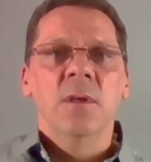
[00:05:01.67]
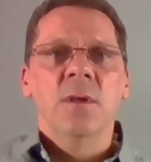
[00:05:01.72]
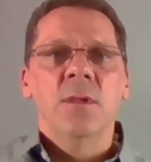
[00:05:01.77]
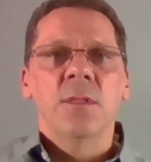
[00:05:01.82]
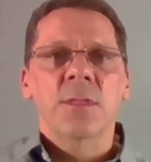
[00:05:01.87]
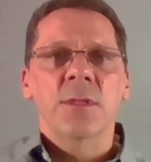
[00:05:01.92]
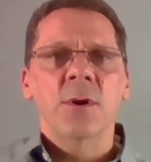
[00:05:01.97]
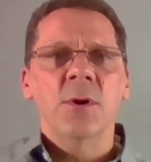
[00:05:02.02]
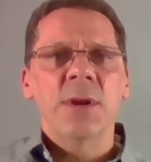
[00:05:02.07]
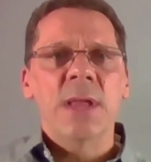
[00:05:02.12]

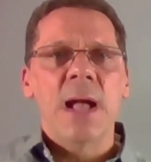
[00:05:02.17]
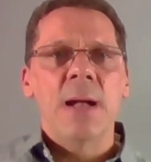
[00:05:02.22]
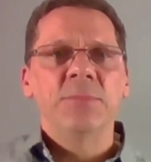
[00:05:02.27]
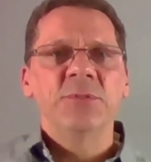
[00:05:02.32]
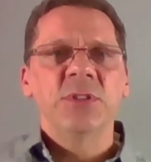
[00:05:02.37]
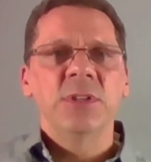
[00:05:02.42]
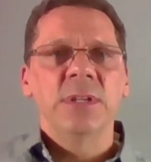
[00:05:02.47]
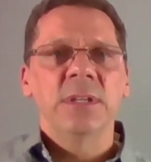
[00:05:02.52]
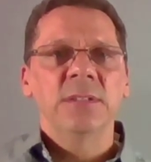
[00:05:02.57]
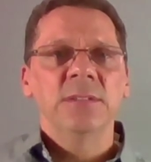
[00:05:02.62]
Third
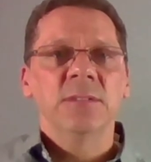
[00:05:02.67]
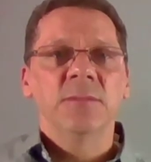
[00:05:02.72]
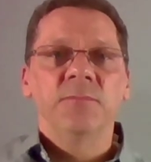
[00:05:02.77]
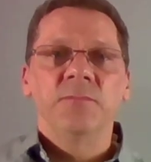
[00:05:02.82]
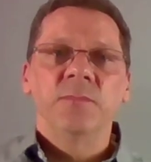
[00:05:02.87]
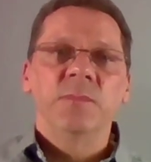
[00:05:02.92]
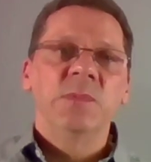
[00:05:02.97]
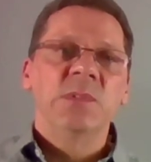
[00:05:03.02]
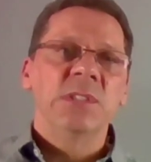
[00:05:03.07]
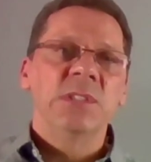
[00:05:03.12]
option is
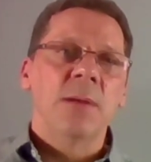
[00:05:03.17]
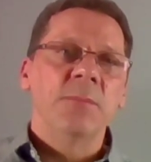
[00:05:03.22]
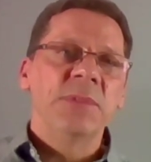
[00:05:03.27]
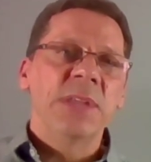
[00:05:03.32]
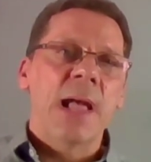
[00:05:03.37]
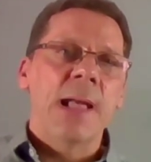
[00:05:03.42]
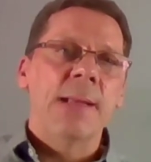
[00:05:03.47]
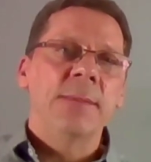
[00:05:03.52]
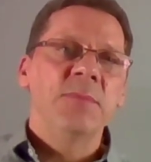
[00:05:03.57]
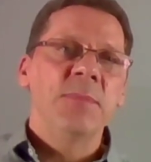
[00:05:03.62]

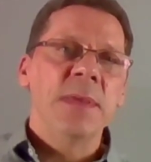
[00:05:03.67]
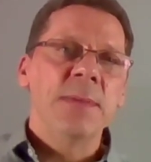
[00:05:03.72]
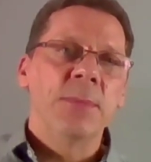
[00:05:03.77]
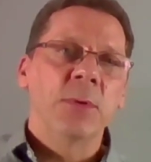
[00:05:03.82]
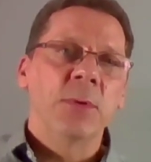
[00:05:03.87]
sometimes people